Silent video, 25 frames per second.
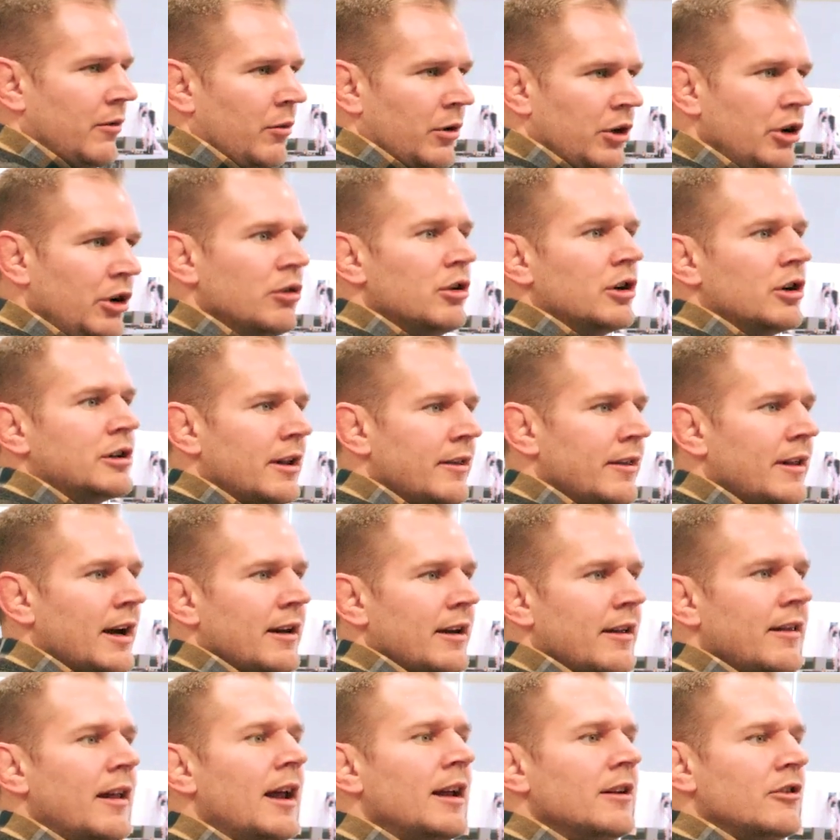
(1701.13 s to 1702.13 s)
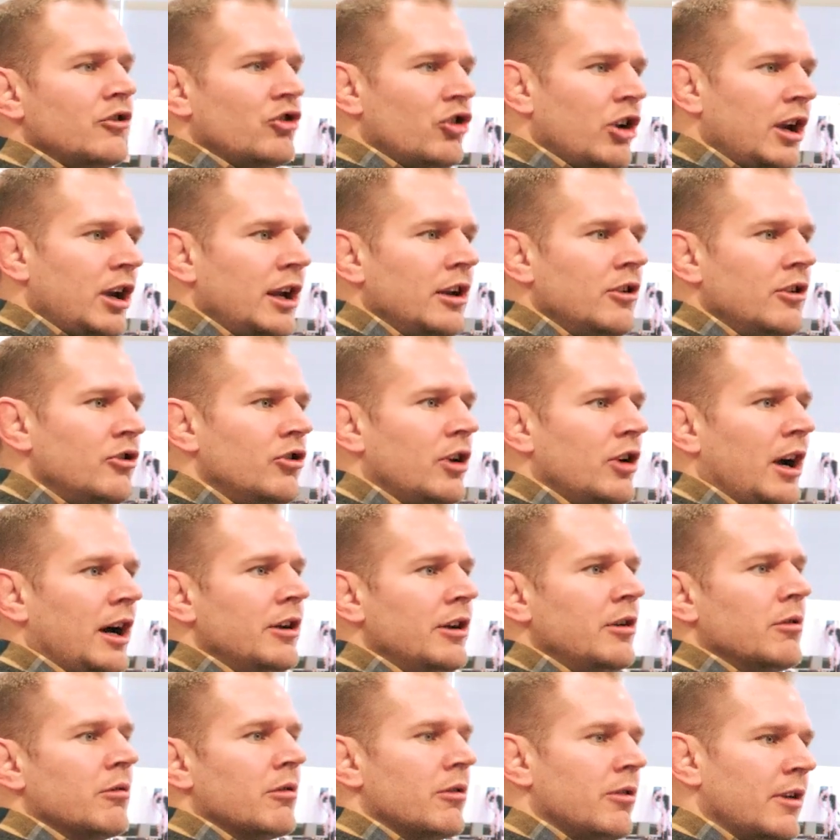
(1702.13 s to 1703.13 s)
when you looked at that, did that change
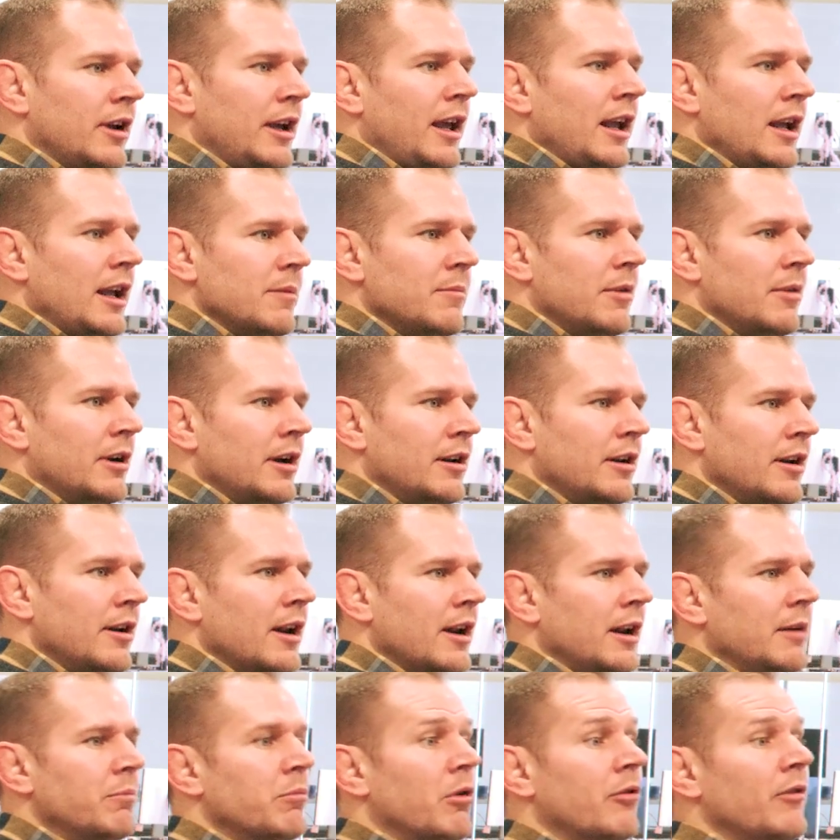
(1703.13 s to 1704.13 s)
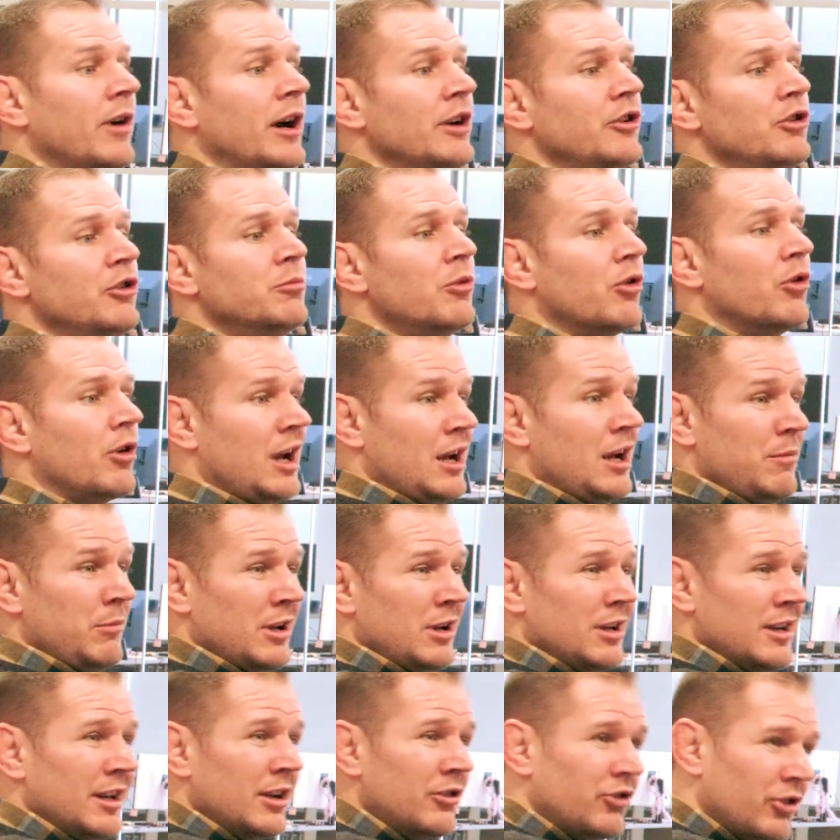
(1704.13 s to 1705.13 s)
how you were thinking about it? Did it provide you more
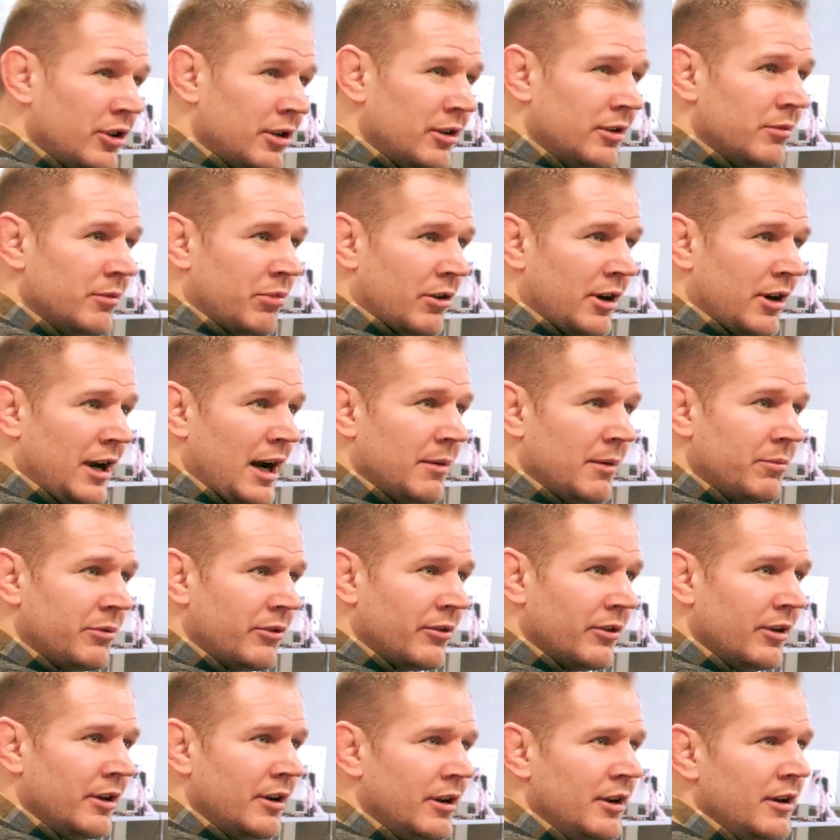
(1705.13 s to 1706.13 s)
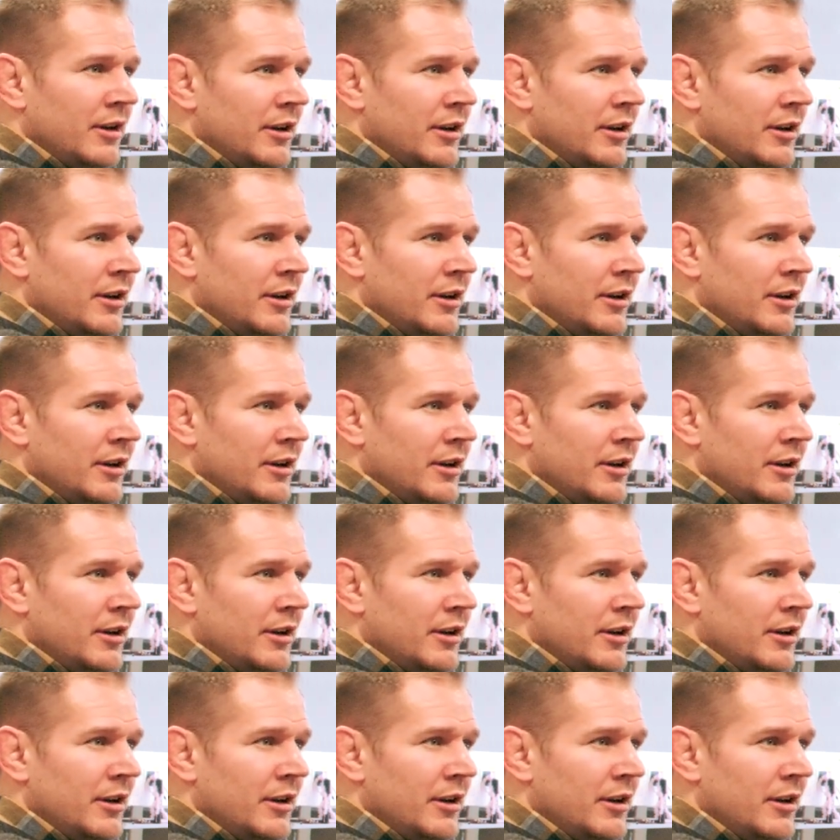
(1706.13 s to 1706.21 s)
ammunition, perhaps?